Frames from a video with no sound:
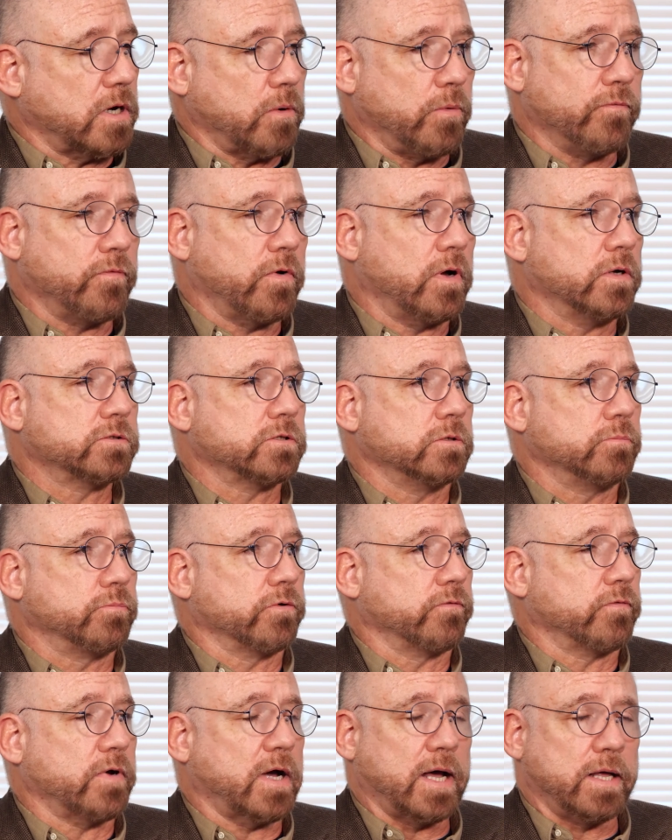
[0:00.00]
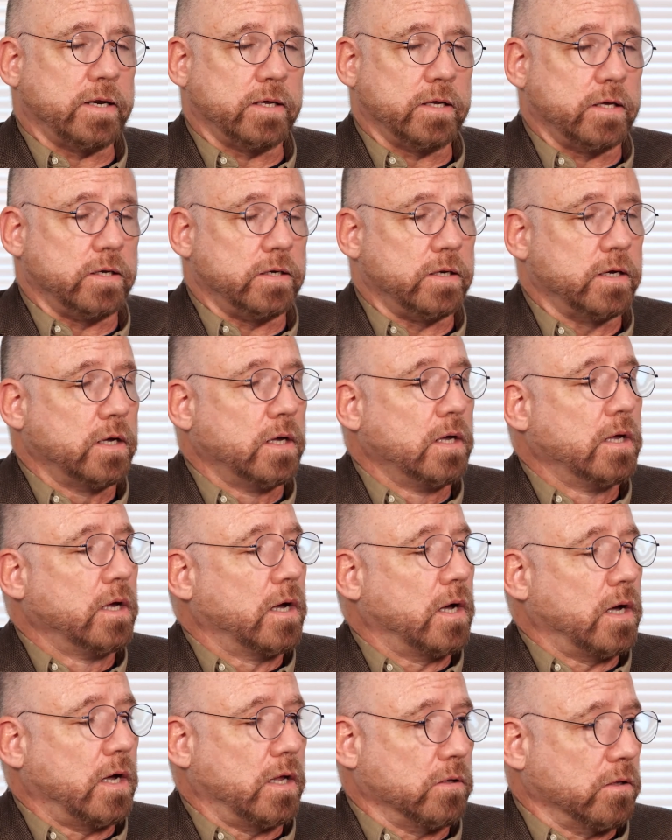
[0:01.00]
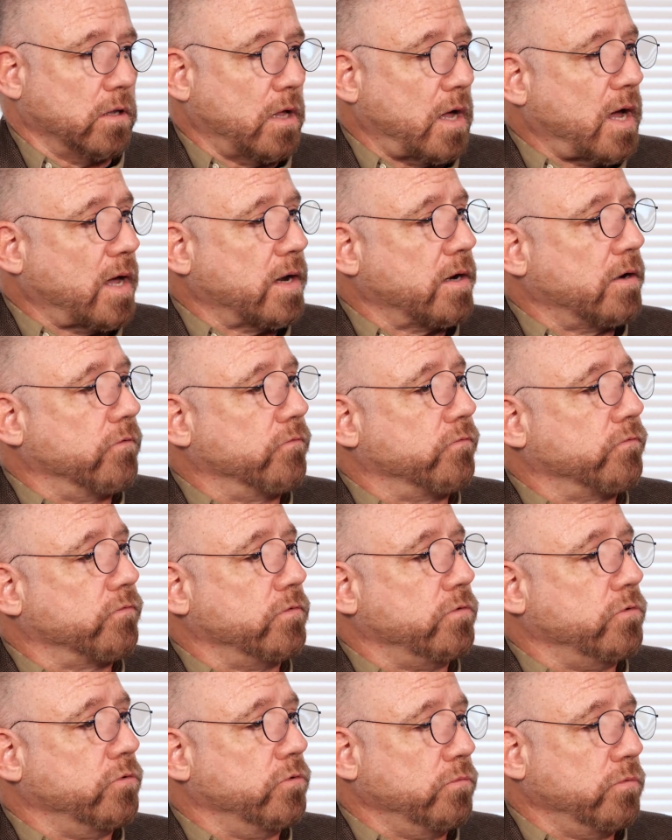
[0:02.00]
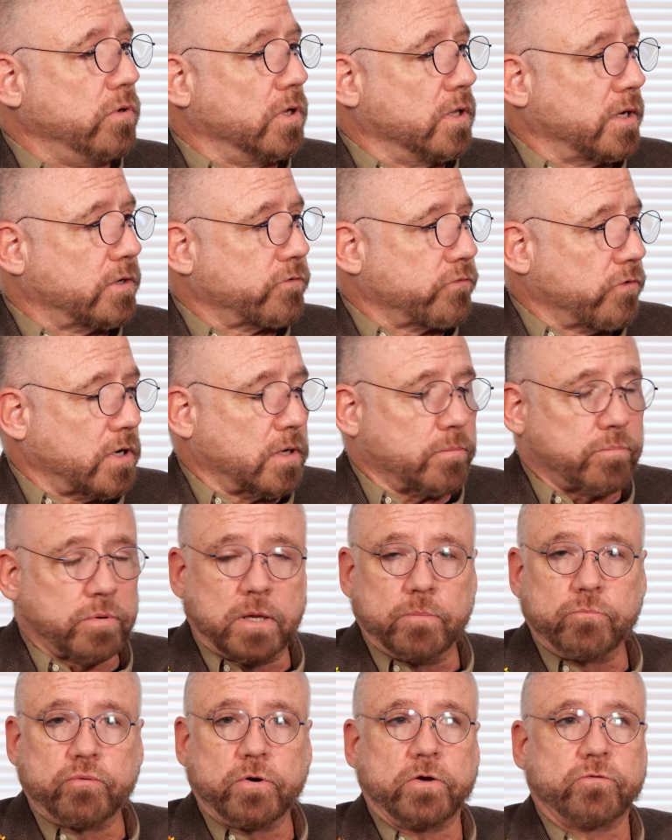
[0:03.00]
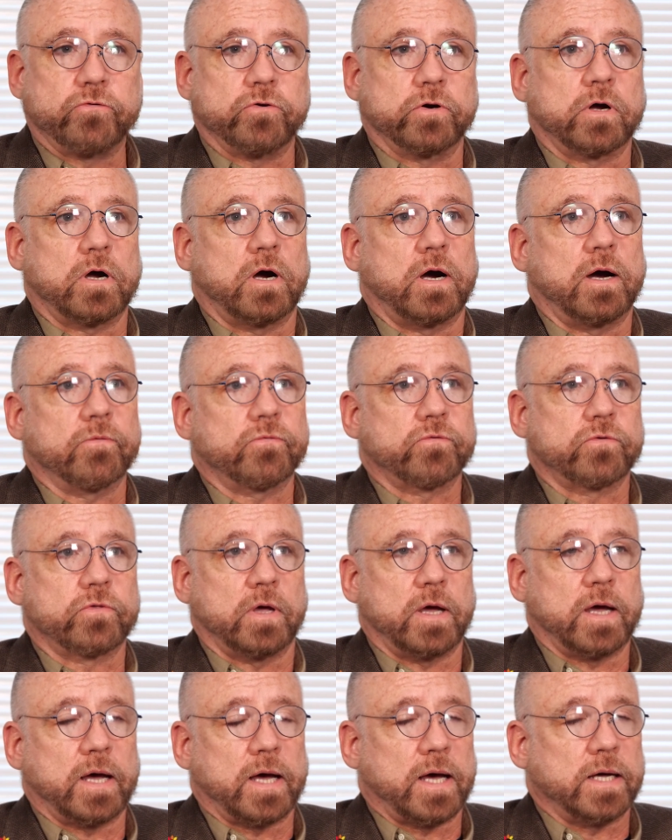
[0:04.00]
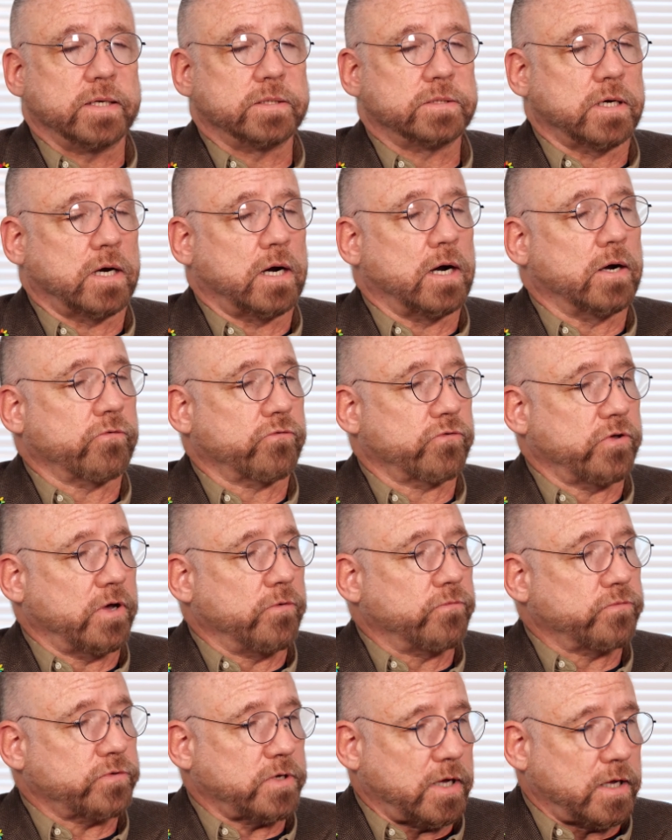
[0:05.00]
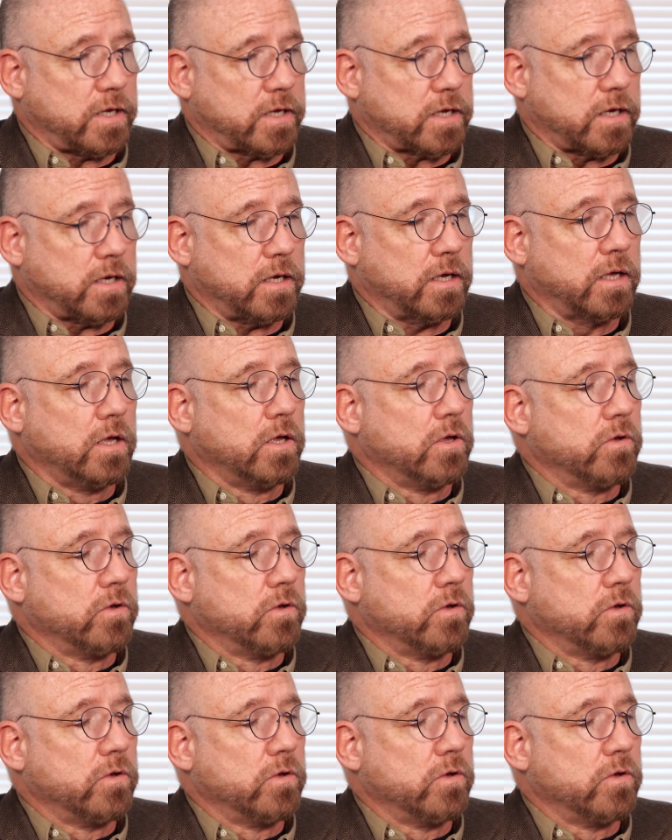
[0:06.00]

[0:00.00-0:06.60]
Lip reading: We've also provided a lot of new electronic blood pressure cuffs that are self-taking.